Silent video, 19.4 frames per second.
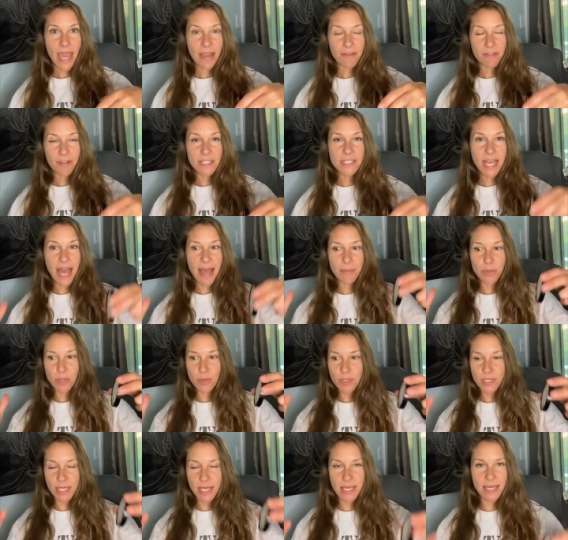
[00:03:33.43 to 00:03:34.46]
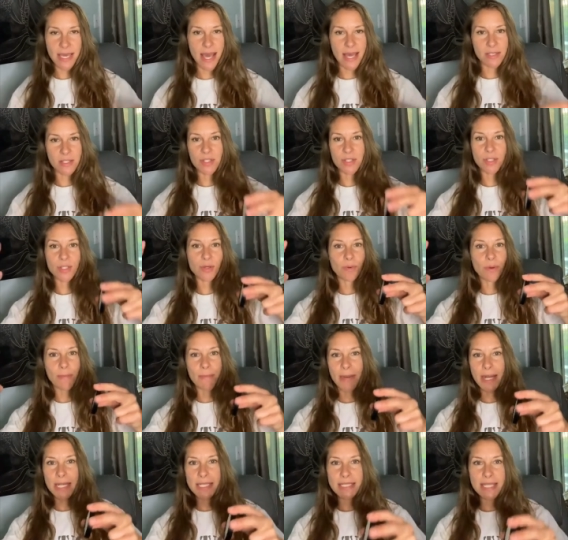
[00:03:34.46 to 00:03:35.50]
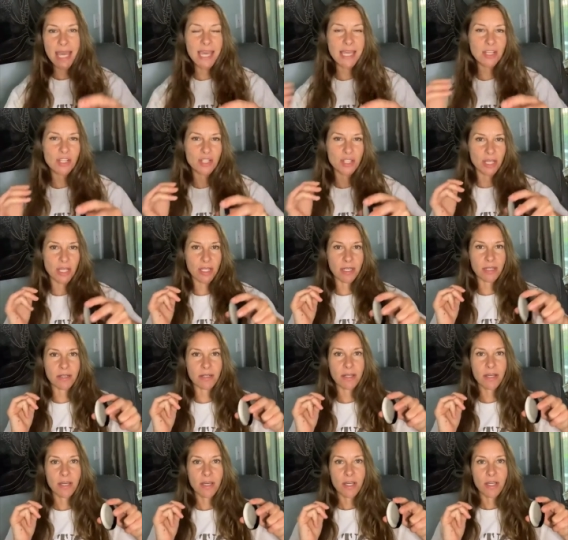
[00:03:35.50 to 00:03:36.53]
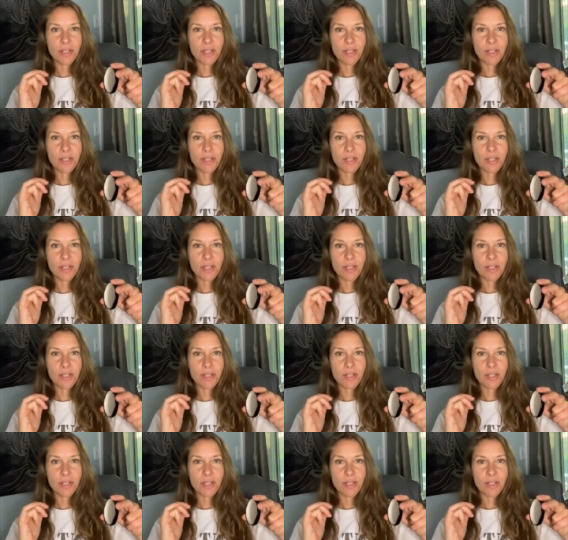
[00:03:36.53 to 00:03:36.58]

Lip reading: every time you say yes to a meditation,